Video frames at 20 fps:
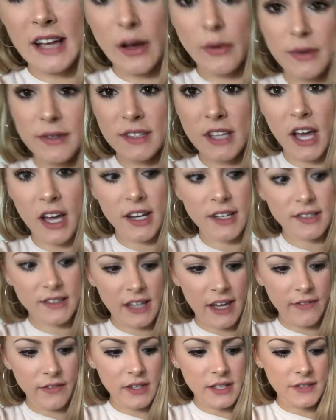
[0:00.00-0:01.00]
I was gonna
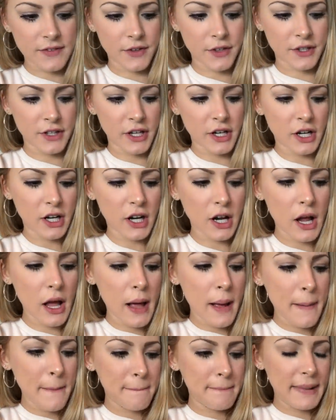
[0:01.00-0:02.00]
save this for dinner,
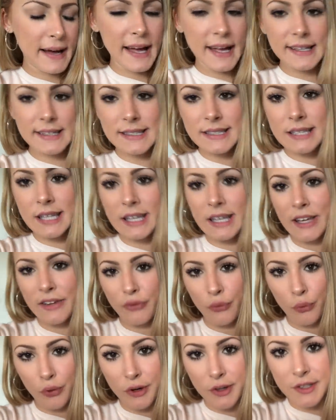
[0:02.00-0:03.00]
but
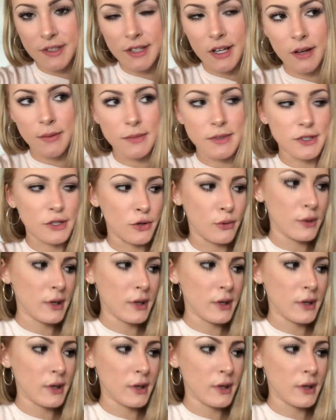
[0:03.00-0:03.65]
if worse comes to